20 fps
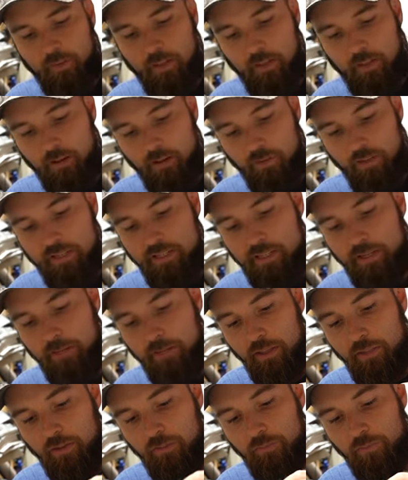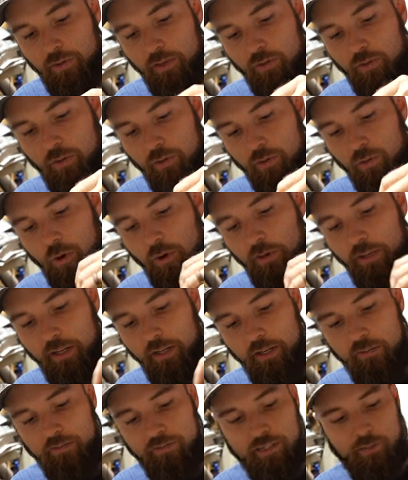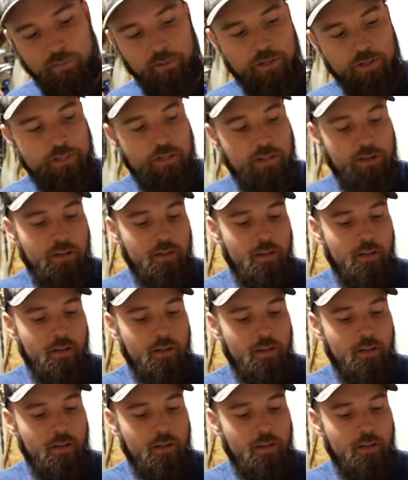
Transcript: I don't know they seem like they're quality enough zippers